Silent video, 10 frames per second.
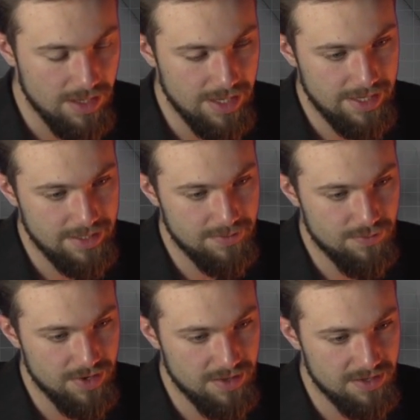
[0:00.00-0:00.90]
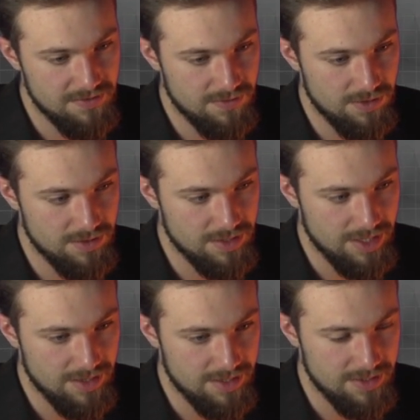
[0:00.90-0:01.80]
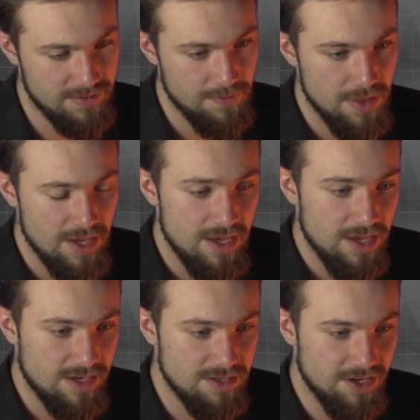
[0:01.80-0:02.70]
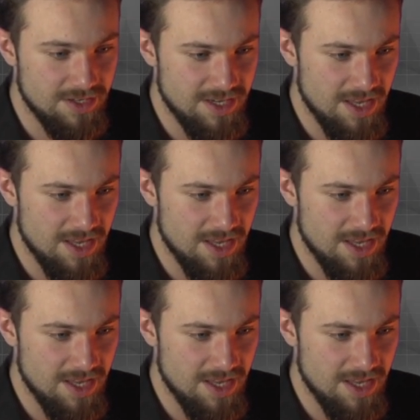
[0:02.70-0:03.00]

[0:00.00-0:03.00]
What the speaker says: and bring these forwards like this, because you can